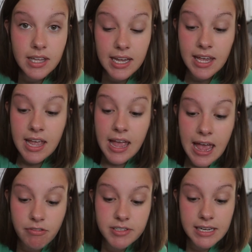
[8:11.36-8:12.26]
Like
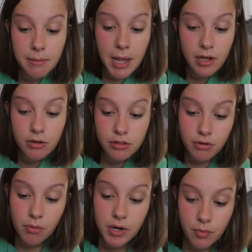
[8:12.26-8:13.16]
every time I go to
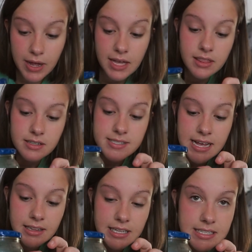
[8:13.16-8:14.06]
throw one away, there's
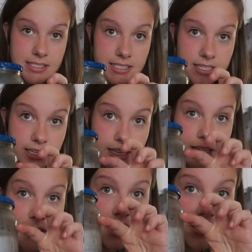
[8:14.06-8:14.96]
at least
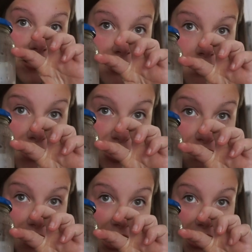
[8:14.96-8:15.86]
this much
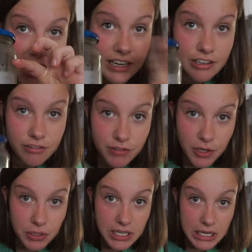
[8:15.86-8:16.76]
fly
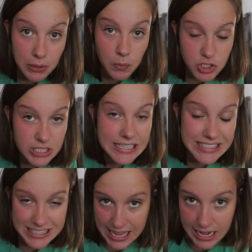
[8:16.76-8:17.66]
floating in it, which is
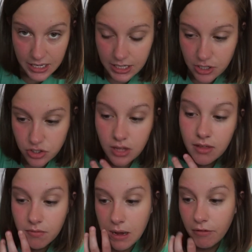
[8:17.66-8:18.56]
insane. And I usually
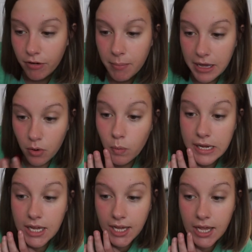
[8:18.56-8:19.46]
leave them out for about a
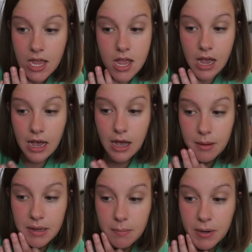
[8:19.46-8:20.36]
week.
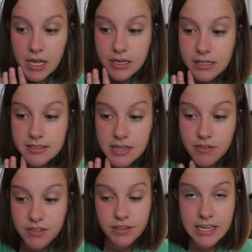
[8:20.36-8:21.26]
Um, but instead
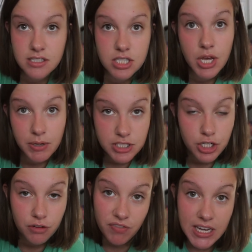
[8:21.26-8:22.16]
of the flies going
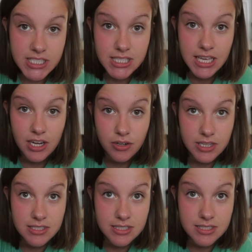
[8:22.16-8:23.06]
to your face, they go to
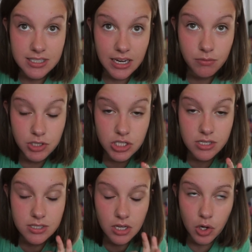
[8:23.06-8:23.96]
this instead, which is